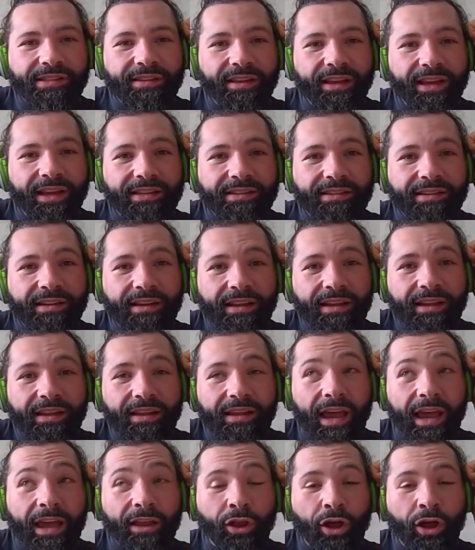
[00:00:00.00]
that
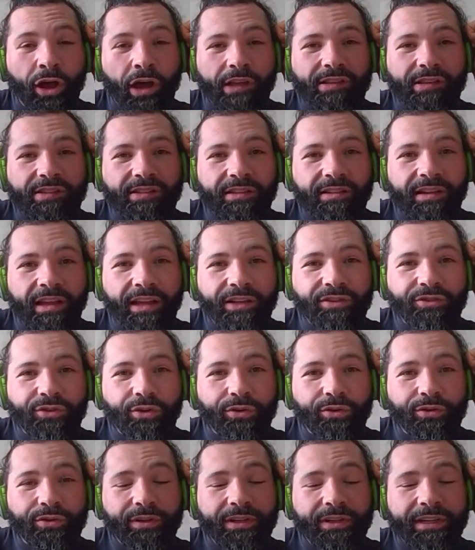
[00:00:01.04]
I lost to Nitro
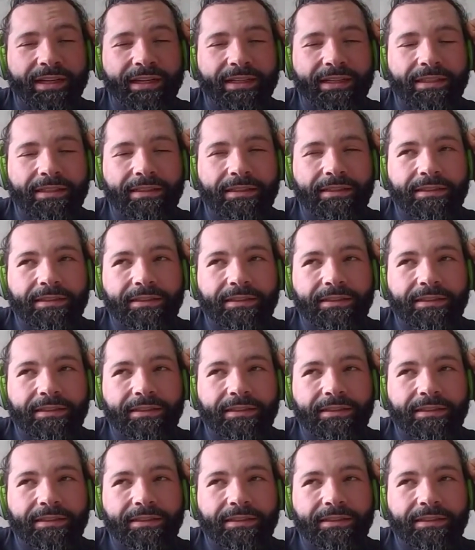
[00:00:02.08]
Green.